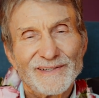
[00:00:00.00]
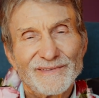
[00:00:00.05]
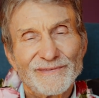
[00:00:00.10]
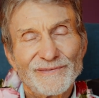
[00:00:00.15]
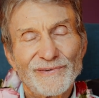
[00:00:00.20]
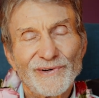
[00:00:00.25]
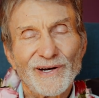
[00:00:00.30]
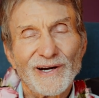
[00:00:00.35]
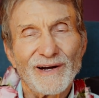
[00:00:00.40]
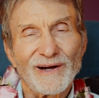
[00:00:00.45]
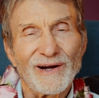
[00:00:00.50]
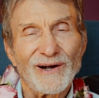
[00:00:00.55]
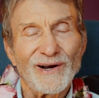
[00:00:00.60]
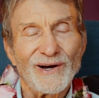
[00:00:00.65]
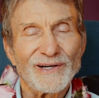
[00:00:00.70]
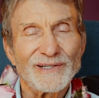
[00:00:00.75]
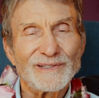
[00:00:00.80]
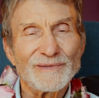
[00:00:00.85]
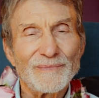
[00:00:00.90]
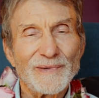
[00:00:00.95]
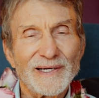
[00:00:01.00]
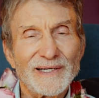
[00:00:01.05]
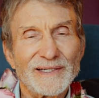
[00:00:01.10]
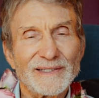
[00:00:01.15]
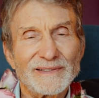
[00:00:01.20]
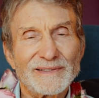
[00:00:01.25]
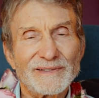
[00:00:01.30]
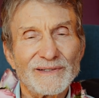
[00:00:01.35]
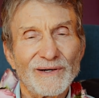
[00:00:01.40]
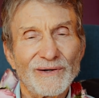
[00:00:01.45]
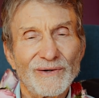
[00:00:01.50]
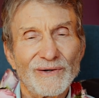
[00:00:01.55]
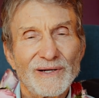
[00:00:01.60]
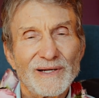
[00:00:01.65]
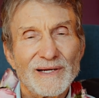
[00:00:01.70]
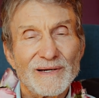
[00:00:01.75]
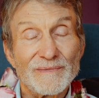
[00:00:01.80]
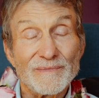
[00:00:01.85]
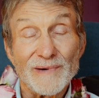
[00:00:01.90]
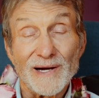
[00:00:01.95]
Very hard to make it so
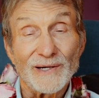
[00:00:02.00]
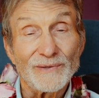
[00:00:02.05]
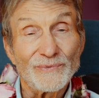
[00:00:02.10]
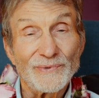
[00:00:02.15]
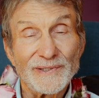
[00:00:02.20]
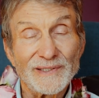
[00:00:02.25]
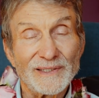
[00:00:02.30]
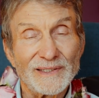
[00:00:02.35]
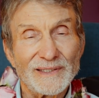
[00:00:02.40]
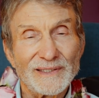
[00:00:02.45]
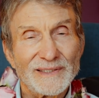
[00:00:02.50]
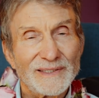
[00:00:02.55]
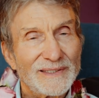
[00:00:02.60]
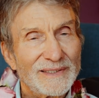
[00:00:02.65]
my will